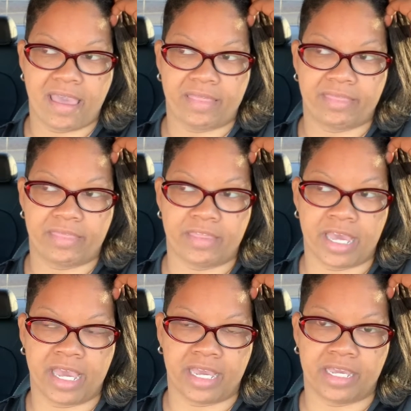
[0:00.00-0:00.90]
And
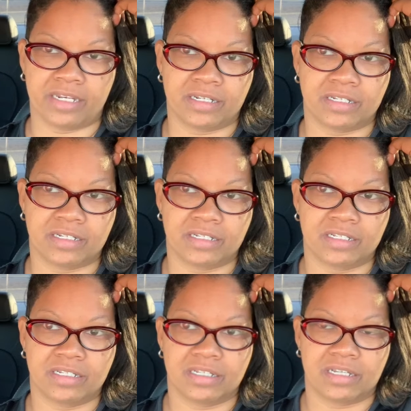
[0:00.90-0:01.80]
then
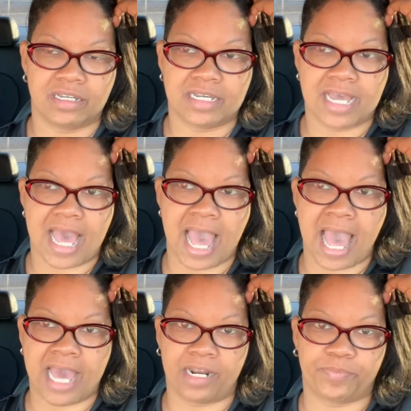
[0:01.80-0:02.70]

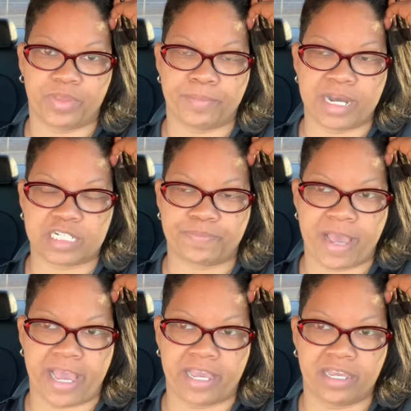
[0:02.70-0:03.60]
add up the must
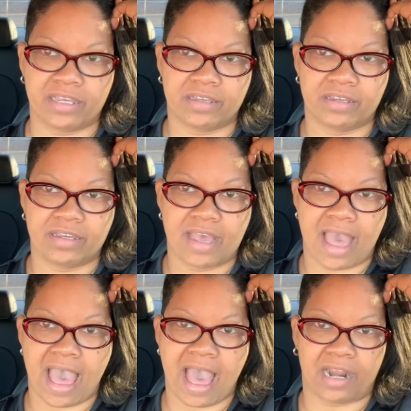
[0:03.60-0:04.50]
pay,
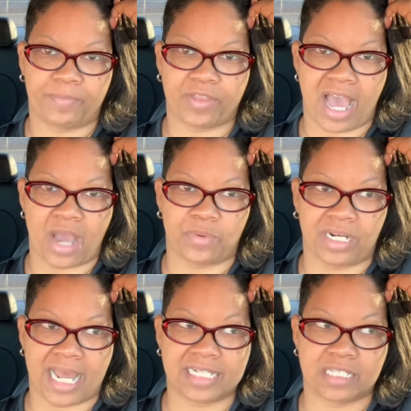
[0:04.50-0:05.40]
add up the I
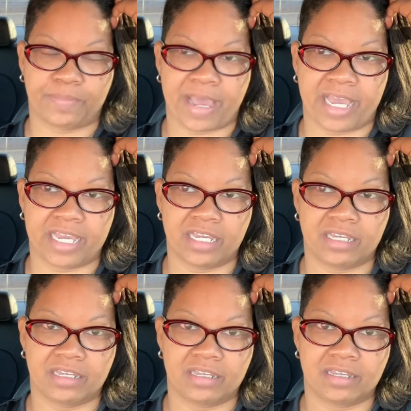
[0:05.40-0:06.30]
would like to pay,
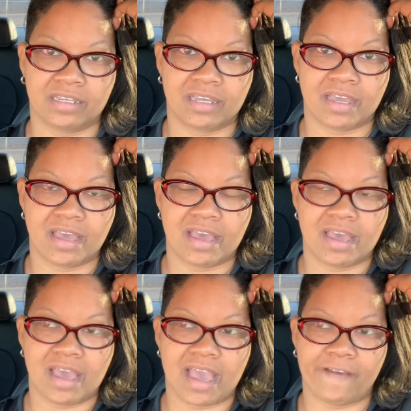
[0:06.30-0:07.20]

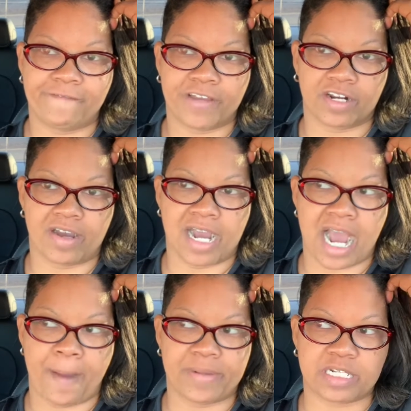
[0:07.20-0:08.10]
and figure out
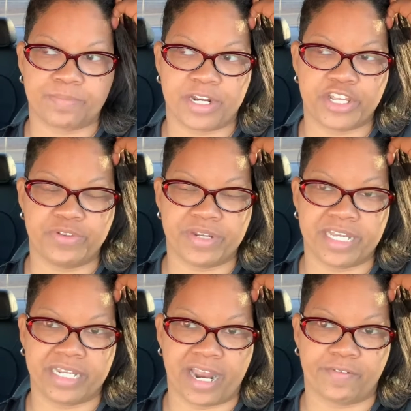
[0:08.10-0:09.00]
how much money you
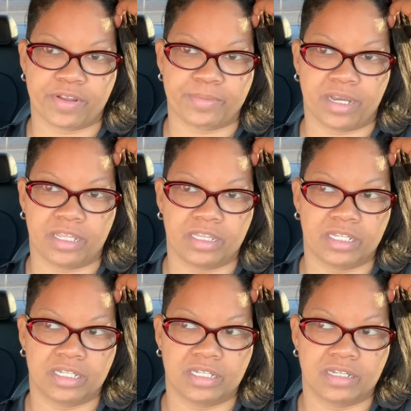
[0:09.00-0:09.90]
need every month
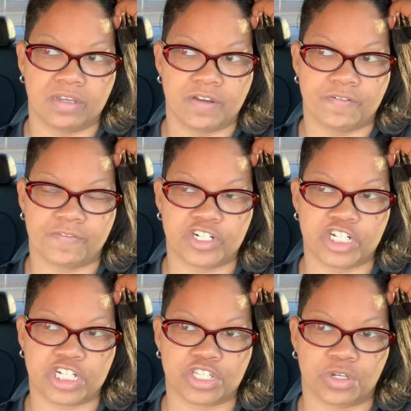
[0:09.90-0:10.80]
for
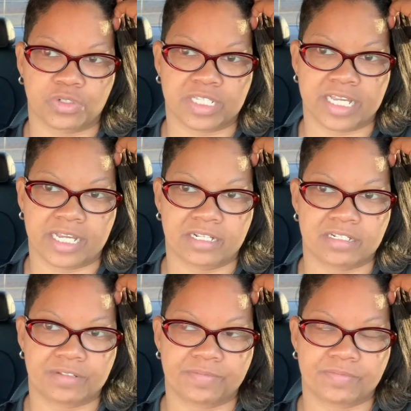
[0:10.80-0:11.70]
just those things.